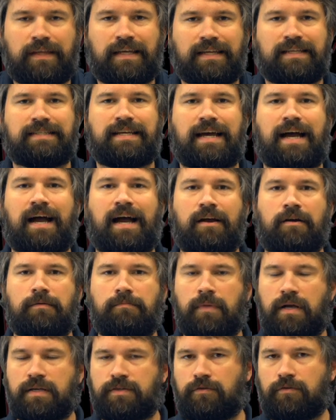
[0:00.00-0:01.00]
the
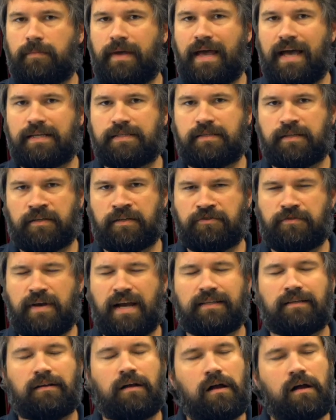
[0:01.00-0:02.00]
entire muscle mass to
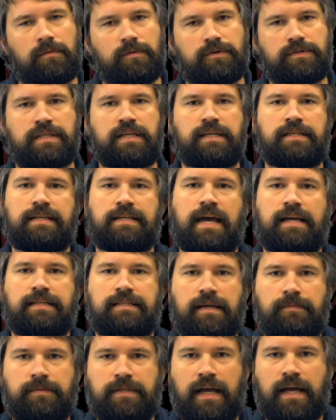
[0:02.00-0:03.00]
contract at almost the exact
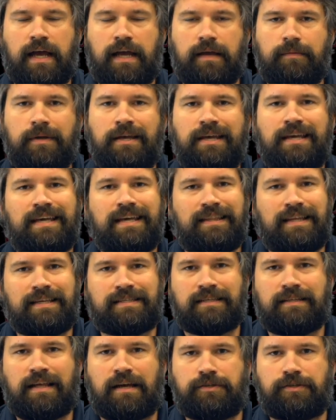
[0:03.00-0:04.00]
same time.
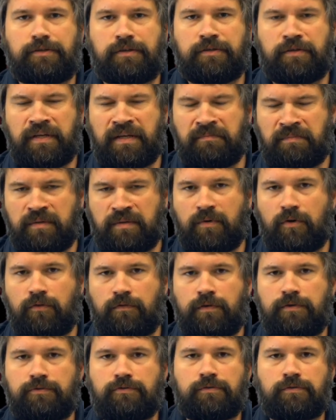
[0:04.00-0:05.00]
This allows you to empty
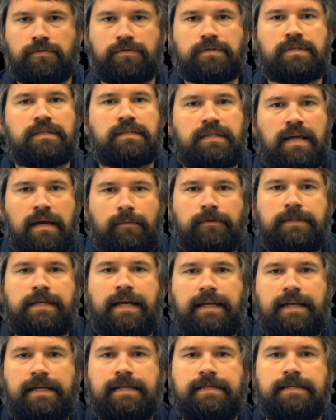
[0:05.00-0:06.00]
both ventricles
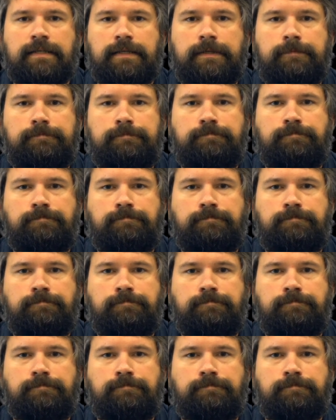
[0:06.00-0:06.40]
simultaneously.